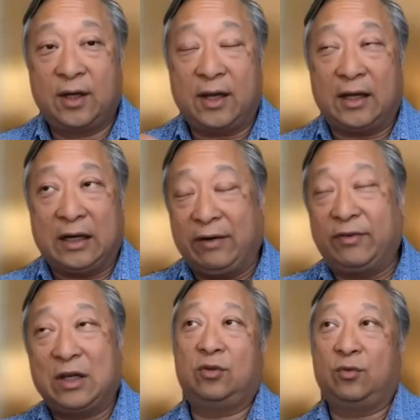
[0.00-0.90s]
And every
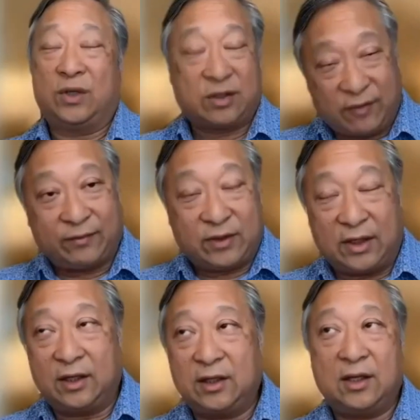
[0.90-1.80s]
time we survived
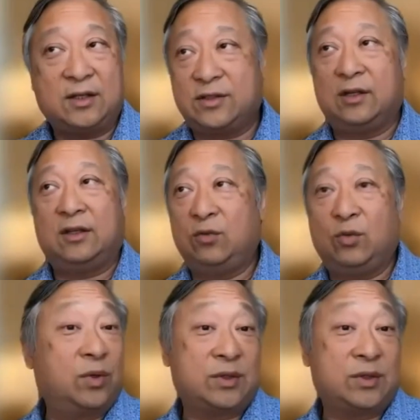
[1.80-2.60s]
again, and then suddenly we were